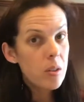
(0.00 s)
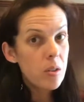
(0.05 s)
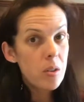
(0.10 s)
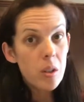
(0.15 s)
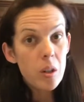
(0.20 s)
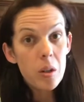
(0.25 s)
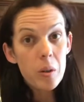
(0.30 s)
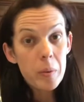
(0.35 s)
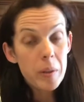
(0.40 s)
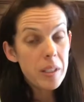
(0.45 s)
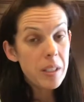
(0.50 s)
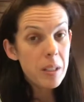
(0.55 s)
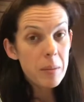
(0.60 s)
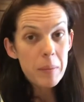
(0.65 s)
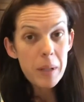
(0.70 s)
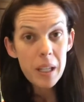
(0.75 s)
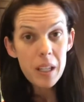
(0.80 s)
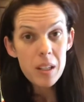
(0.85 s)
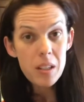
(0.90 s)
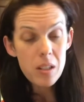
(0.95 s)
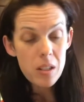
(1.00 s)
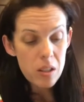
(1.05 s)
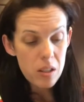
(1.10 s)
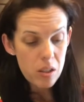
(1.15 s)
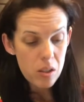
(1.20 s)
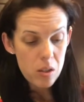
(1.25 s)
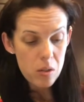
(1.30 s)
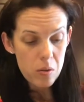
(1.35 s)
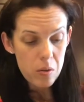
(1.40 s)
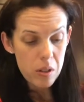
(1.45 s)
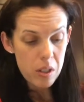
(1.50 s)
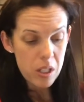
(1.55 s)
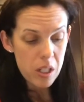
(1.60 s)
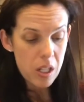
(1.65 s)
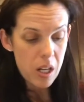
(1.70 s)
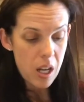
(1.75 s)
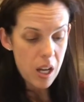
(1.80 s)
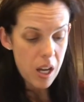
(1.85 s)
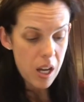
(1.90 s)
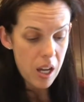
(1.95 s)
So we didn't make it to the store
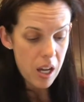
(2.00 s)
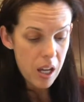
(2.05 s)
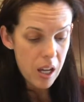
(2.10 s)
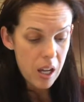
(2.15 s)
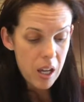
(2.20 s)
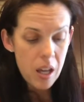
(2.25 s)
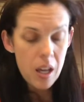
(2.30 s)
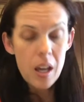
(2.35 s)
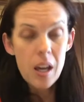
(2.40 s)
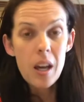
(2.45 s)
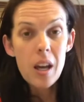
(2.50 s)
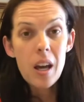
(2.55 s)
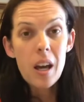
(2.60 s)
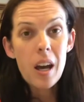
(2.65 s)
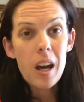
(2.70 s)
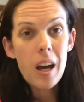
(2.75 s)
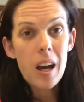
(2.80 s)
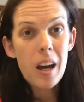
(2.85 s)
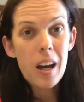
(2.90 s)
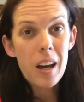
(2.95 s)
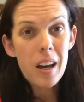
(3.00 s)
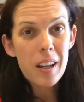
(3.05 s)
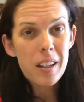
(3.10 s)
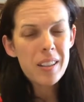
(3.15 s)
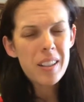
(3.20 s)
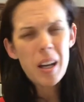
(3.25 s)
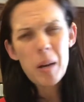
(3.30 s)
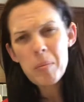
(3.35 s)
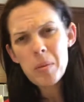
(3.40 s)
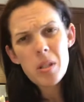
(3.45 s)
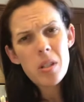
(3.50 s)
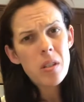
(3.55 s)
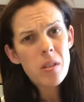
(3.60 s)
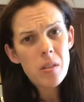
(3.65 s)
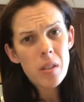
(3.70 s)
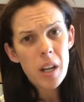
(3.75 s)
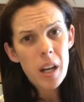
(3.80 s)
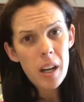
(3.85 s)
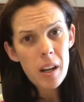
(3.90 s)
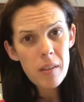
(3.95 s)
today. Uh, I'm just too
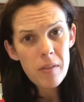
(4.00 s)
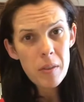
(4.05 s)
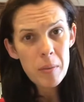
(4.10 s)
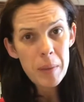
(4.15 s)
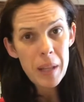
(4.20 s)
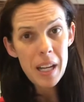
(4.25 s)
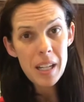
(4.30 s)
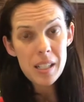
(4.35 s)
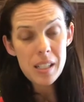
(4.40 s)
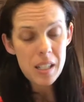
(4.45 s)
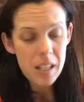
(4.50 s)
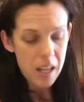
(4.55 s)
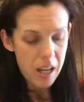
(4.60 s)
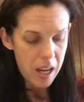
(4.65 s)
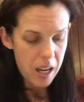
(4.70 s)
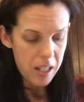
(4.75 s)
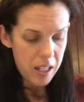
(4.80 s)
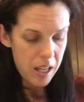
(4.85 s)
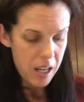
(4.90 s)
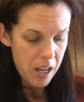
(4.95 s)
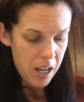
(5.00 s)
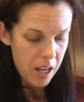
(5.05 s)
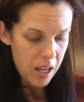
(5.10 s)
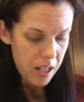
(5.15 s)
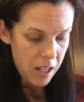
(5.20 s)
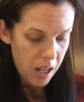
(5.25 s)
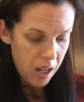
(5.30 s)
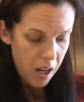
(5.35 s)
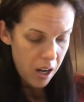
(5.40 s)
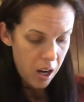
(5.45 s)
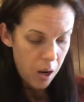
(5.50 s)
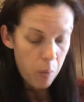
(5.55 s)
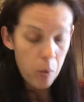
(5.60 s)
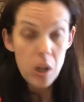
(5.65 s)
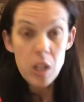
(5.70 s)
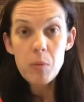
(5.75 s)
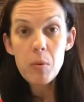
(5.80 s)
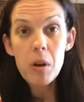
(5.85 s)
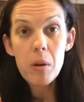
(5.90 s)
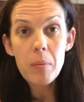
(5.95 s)
tired from last night and work
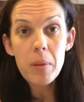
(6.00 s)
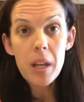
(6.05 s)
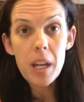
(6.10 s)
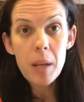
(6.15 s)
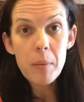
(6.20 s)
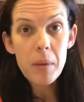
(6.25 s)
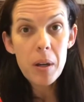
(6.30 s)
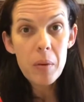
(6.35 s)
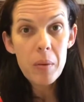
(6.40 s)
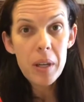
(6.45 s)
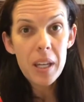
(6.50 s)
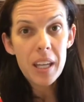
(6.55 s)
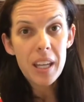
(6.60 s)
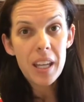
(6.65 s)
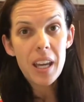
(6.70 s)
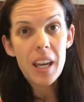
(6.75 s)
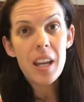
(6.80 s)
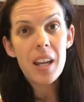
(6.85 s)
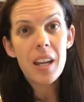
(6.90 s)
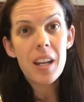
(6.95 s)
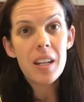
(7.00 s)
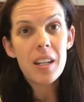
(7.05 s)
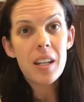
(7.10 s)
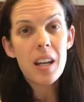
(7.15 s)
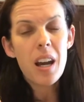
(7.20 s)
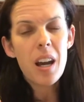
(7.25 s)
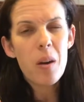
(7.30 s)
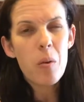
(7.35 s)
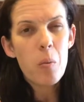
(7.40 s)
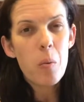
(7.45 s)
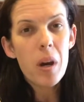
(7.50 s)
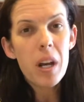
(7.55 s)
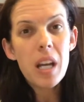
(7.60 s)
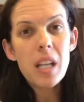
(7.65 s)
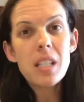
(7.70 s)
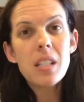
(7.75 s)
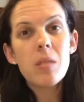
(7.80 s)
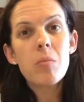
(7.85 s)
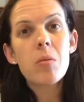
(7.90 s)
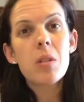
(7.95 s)
worked where I'm planning my week and what I
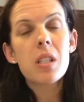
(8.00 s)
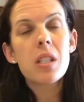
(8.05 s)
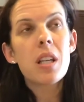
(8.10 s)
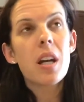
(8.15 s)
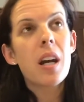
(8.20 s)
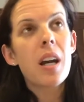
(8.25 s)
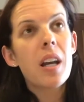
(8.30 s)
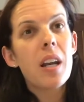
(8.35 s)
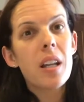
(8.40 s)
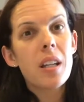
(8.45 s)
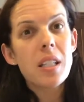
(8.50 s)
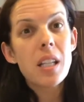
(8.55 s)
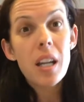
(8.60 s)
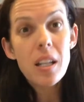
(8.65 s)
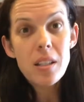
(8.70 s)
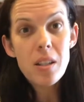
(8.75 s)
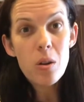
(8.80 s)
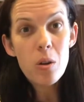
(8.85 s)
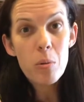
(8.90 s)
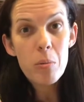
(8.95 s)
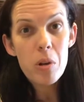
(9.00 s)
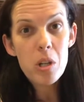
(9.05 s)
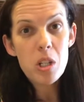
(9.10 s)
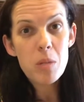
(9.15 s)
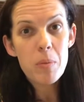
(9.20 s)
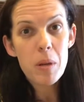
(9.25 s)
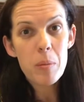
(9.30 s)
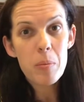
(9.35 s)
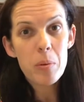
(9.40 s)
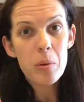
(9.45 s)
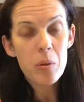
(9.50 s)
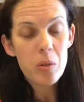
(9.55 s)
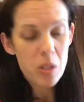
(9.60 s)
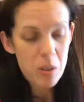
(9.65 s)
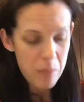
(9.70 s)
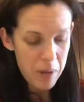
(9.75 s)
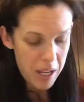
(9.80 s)
did was I texted a whole bunch of people to